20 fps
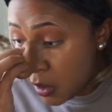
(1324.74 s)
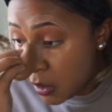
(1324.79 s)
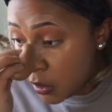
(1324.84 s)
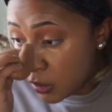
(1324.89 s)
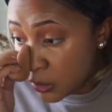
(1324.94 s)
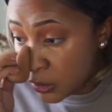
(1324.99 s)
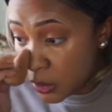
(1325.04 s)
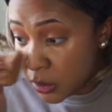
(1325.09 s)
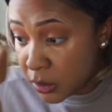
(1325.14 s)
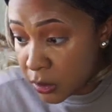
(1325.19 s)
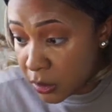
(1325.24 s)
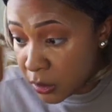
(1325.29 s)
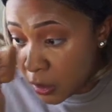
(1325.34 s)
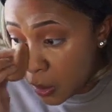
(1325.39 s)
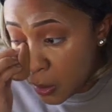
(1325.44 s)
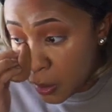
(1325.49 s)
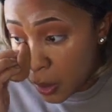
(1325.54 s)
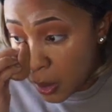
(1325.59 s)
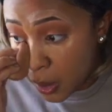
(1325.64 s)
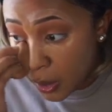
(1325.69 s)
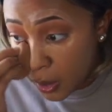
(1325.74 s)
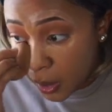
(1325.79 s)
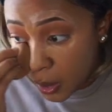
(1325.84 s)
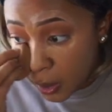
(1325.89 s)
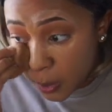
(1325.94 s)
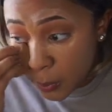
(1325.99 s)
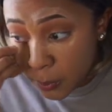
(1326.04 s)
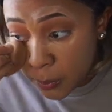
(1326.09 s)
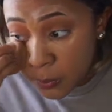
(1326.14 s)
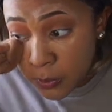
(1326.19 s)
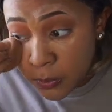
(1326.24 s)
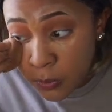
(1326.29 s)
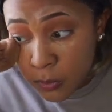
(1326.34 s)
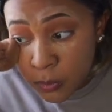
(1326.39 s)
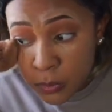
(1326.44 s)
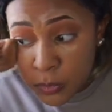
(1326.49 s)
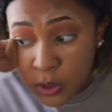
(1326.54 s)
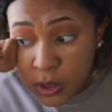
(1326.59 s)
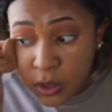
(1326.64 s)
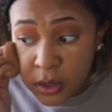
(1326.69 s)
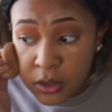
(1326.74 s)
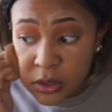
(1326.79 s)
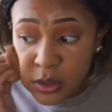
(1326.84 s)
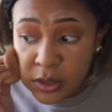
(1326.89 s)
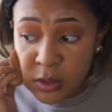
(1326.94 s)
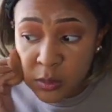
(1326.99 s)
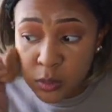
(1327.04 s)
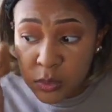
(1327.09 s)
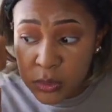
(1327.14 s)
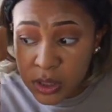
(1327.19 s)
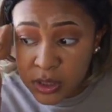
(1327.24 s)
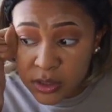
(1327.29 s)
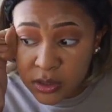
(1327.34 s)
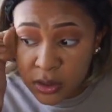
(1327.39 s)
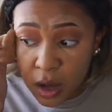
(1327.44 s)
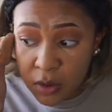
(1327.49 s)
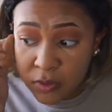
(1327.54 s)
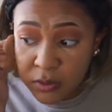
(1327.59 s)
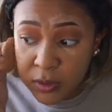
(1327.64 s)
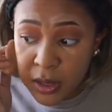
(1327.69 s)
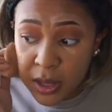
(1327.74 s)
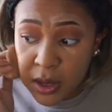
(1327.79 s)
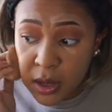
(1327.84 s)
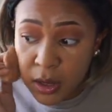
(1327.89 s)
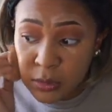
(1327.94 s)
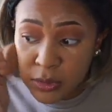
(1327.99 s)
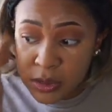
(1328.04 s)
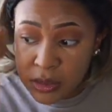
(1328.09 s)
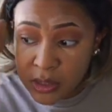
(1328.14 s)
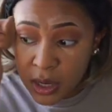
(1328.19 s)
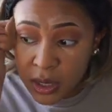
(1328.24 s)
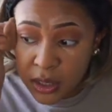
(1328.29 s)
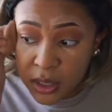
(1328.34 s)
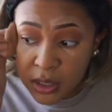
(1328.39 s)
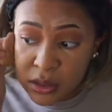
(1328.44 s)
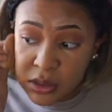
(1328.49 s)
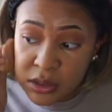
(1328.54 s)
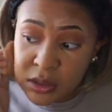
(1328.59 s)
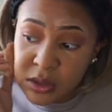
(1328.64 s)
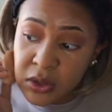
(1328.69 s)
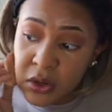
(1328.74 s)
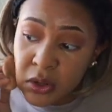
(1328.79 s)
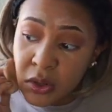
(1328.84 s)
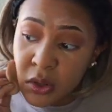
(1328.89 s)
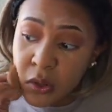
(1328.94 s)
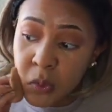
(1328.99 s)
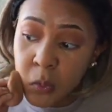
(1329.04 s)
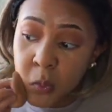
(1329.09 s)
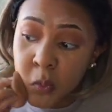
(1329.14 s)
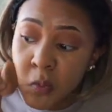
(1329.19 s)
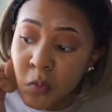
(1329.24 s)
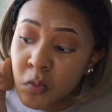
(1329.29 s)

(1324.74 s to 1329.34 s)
look. You know, this is a soft glam. This ain't necessarily